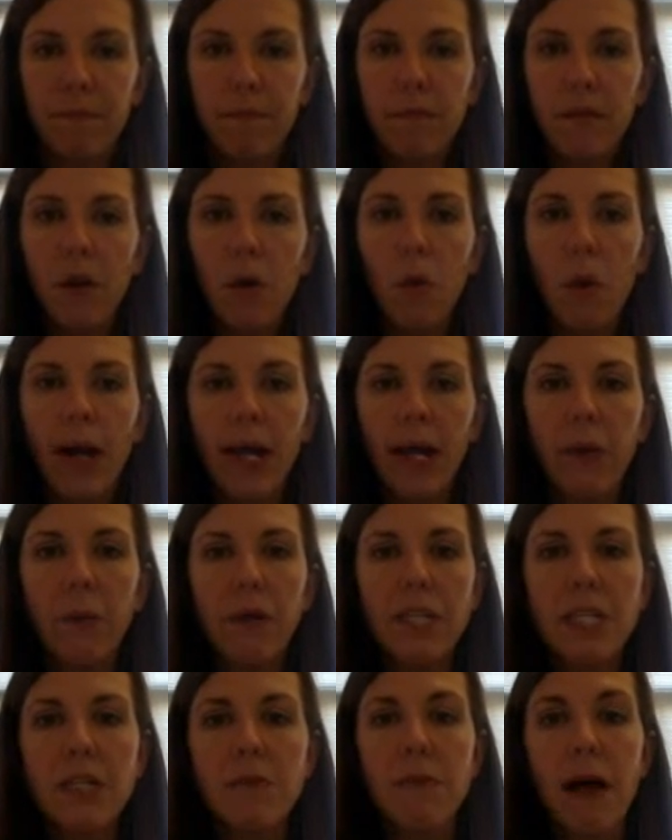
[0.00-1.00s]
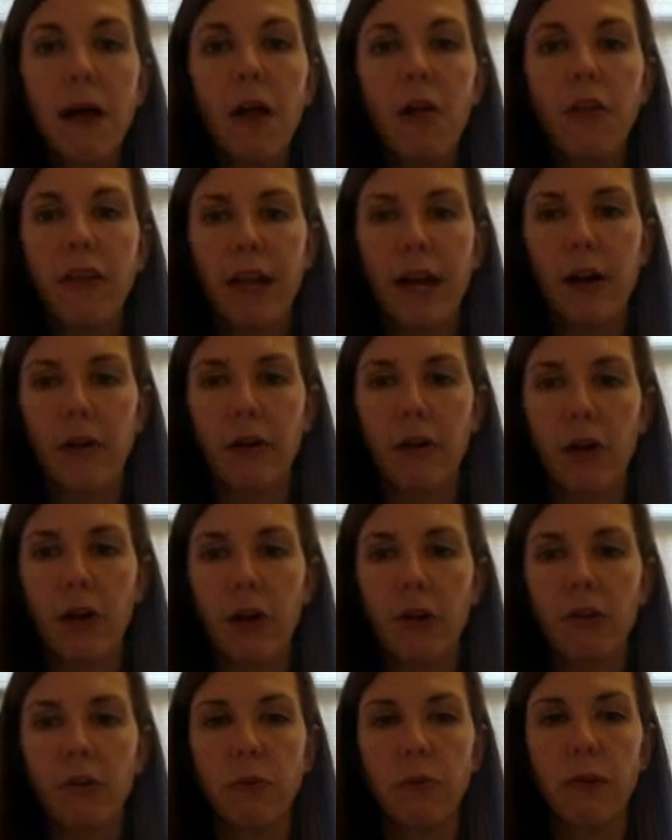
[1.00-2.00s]
Why can we smell the
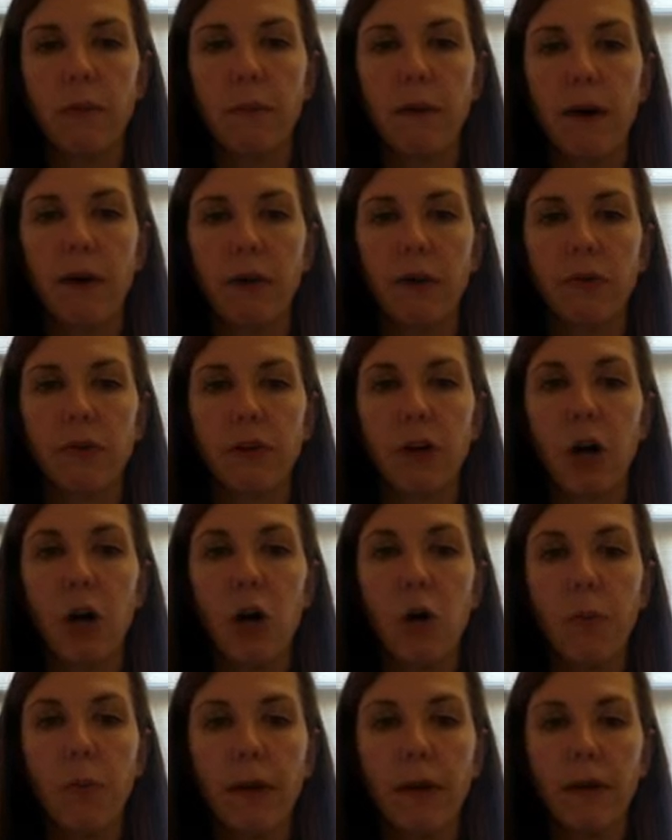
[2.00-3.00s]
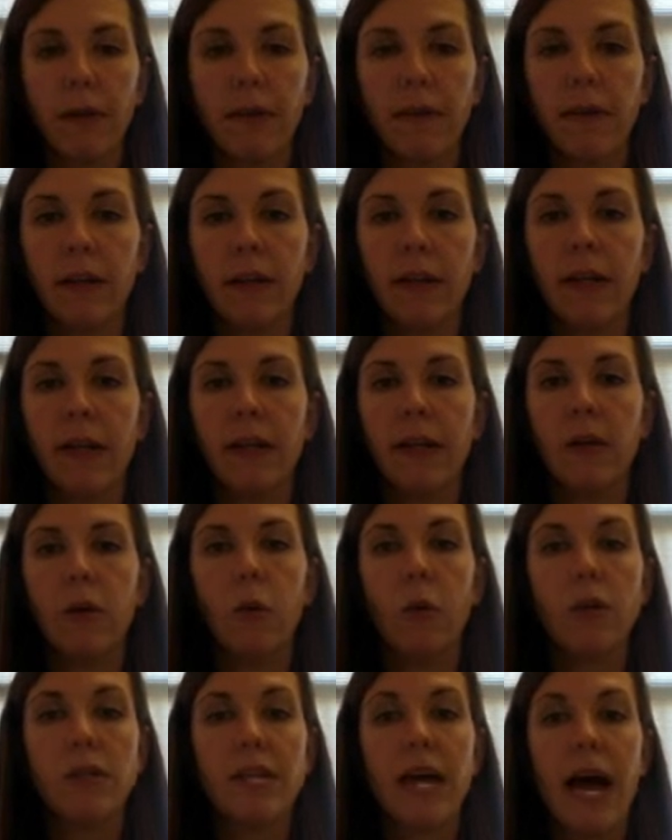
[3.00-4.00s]
alcohols when the bottles are open?
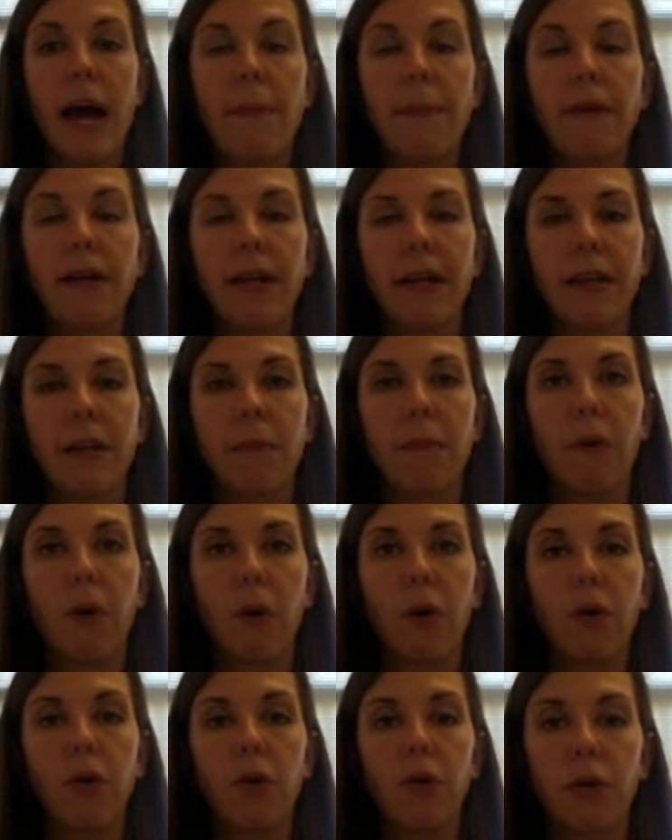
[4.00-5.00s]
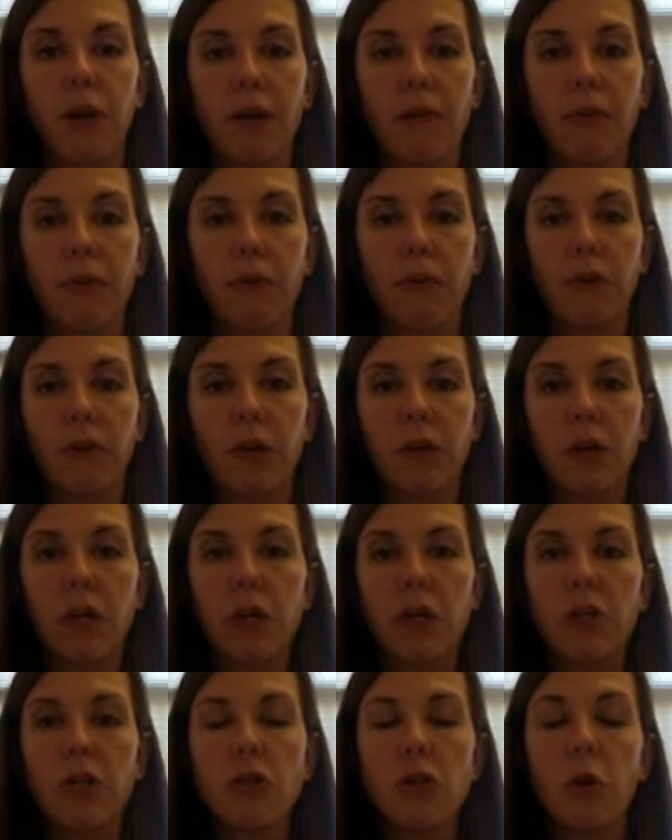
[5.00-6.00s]
What's happening at the particle level?
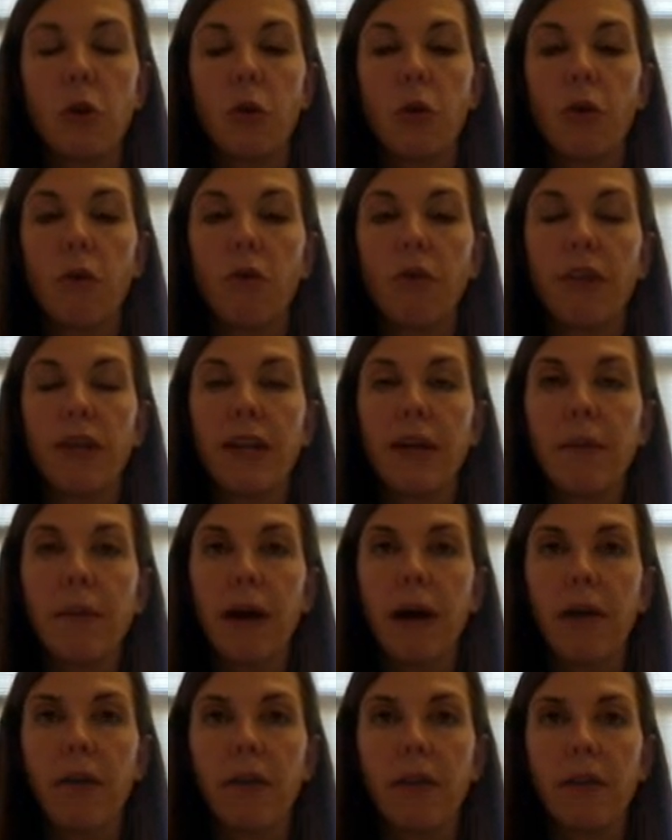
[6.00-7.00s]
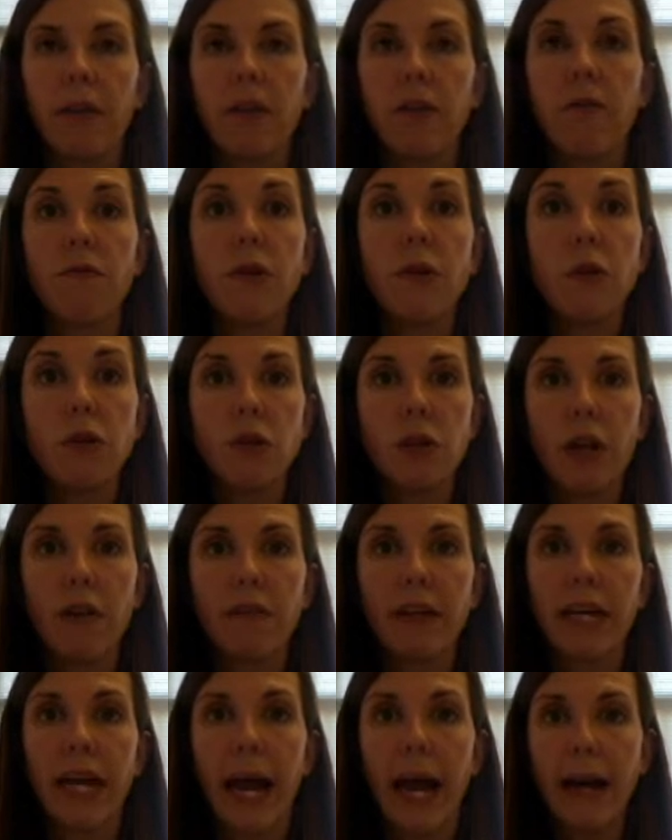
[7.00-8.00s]
So think about the diffusion of
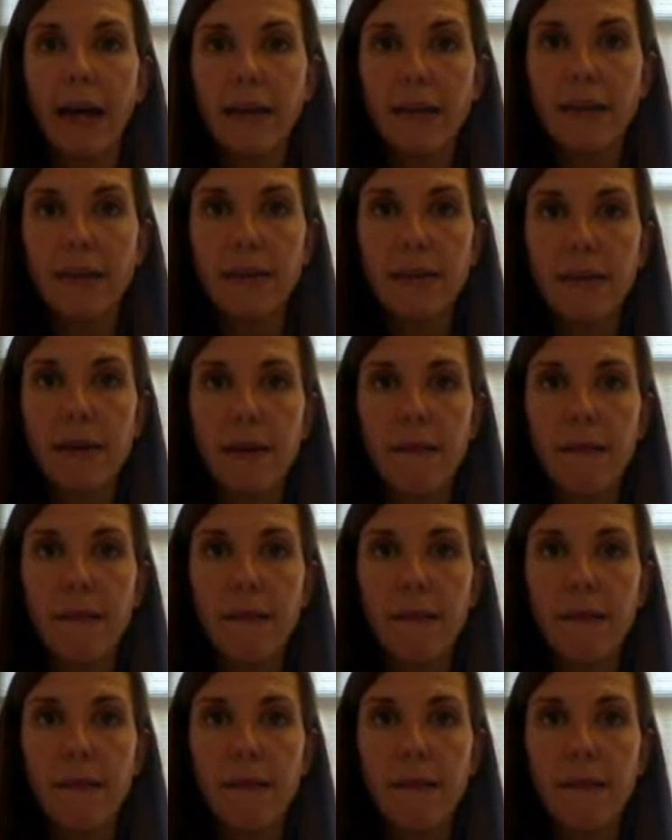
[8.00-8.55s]
a gas.